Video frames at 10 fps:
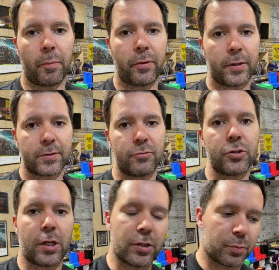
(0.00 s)
Things have
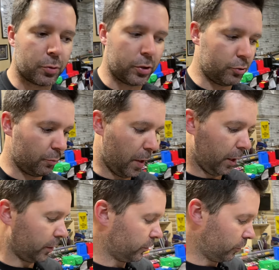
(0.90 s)
changed pretty
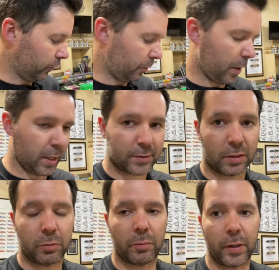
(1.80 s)
dramatically over the past
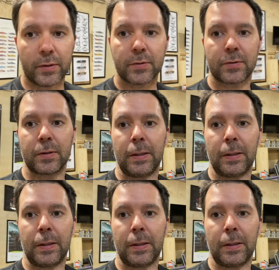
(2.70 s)
couple months.